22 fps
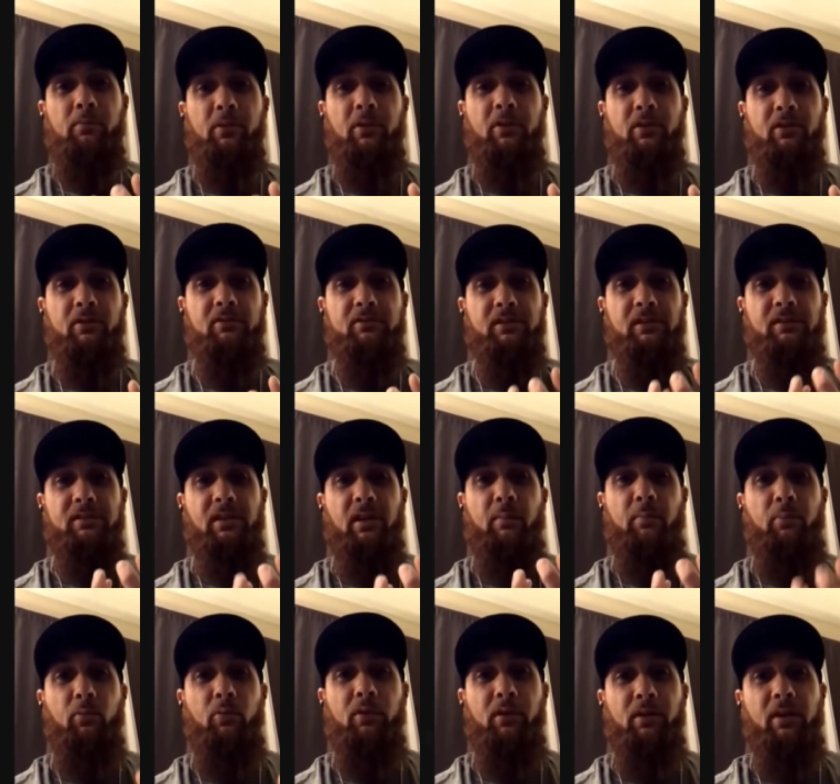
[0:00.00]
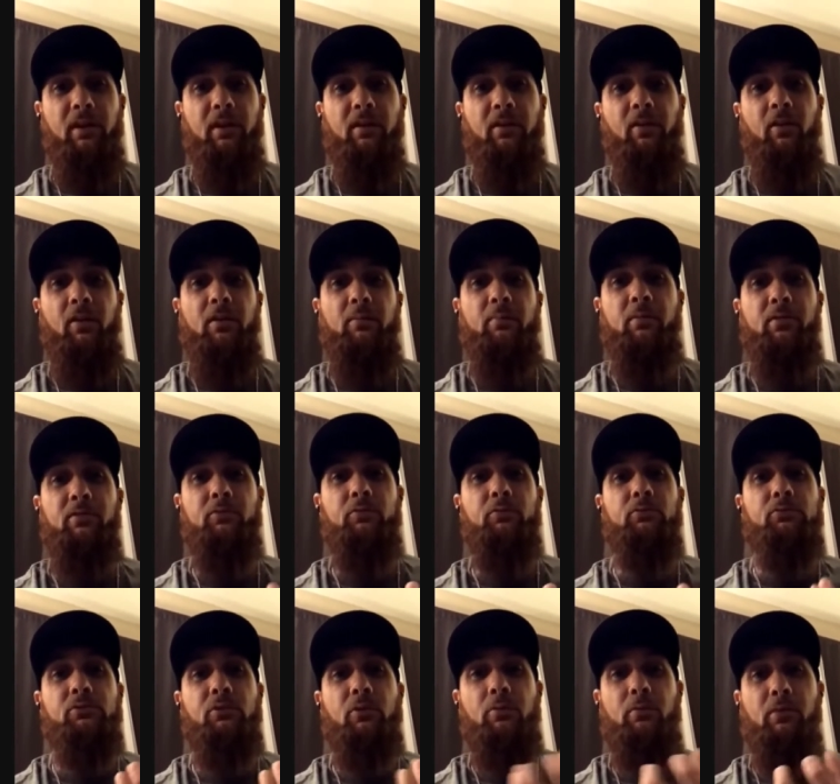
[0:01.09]
because at that point he had already been
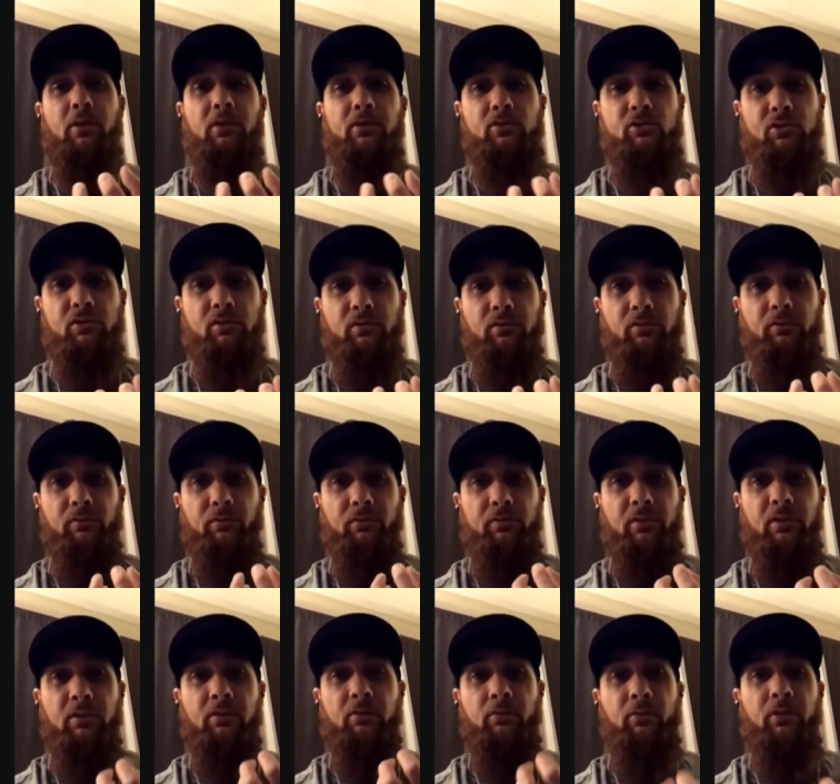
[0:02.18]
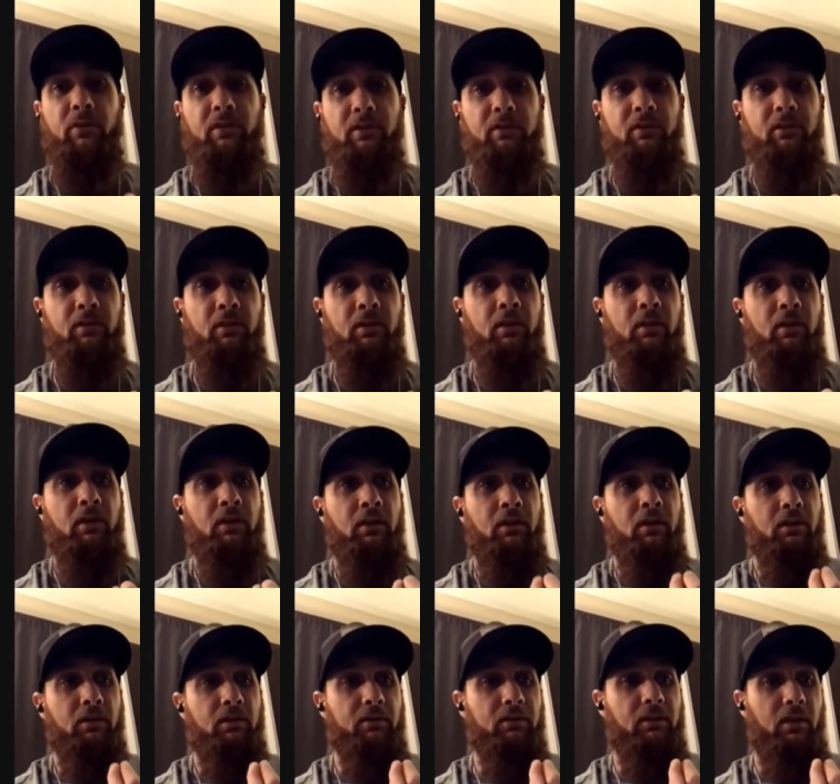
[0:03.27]
through so much dealing with it
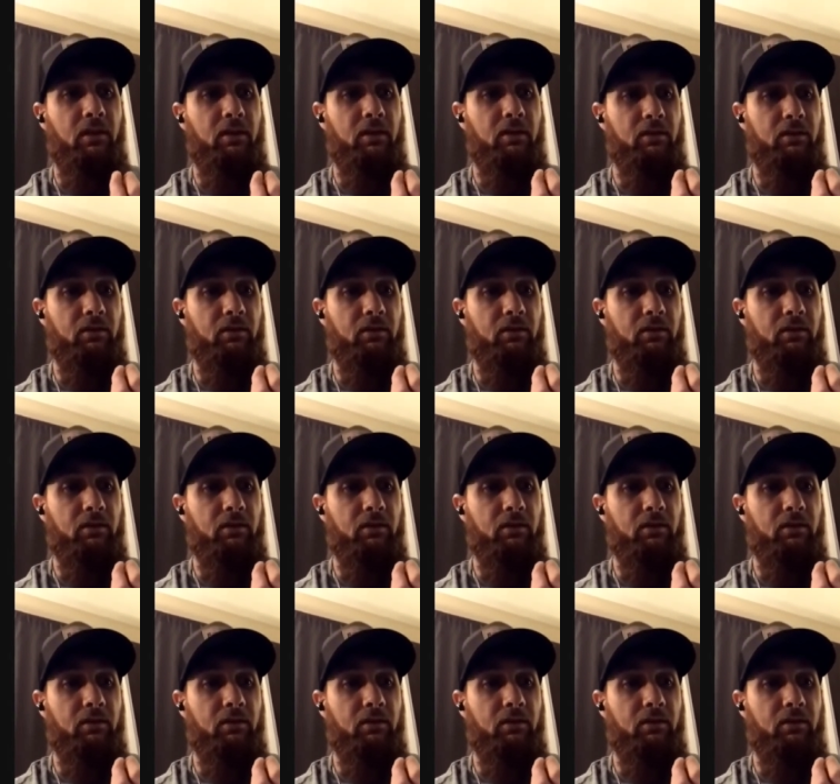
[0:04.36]
that